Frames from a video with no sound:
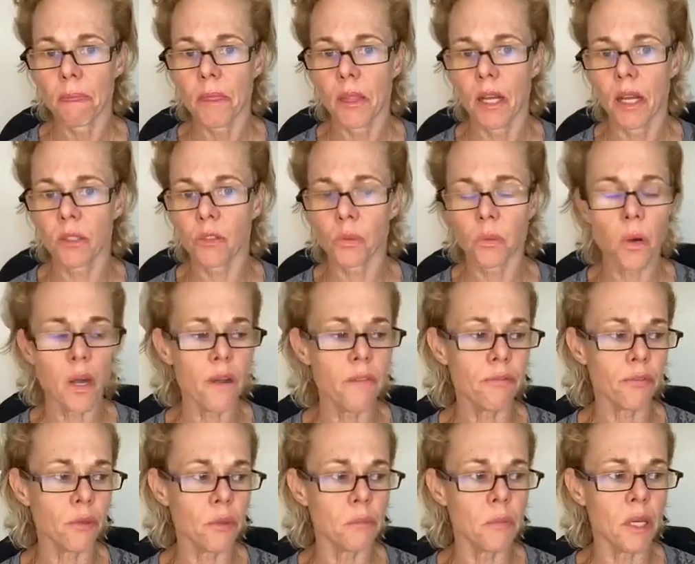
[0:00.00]
That's why
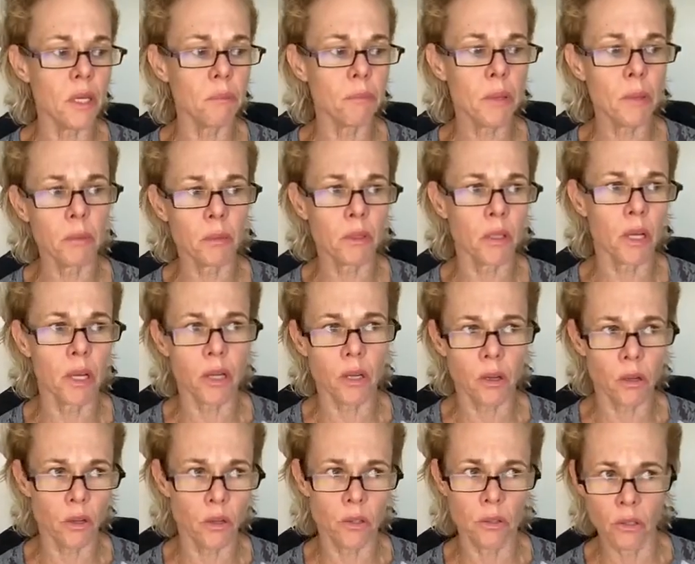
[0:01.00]
for me, people are like,
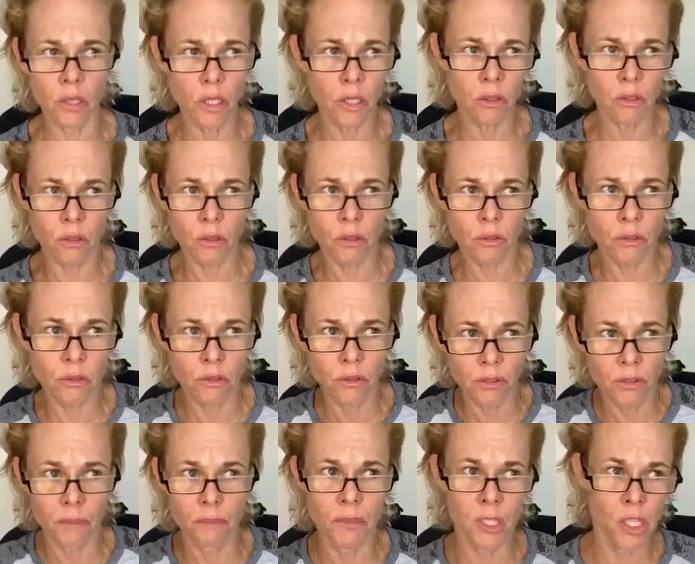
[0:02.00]
oh, you need to go do
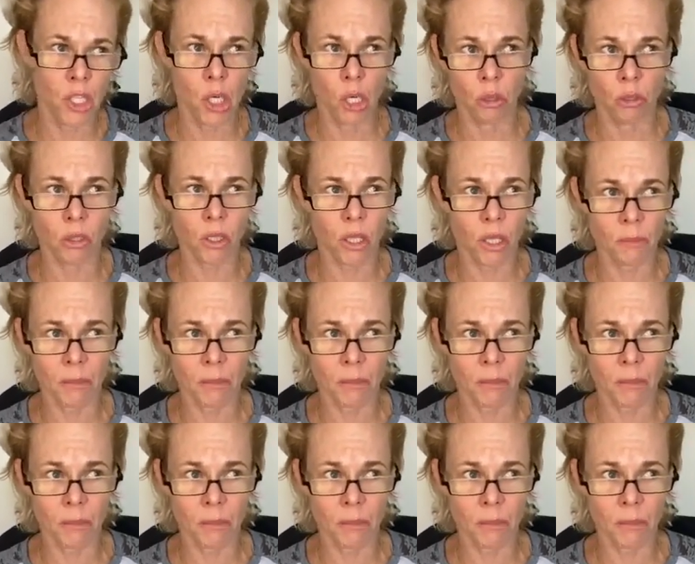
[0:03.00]
some yoga.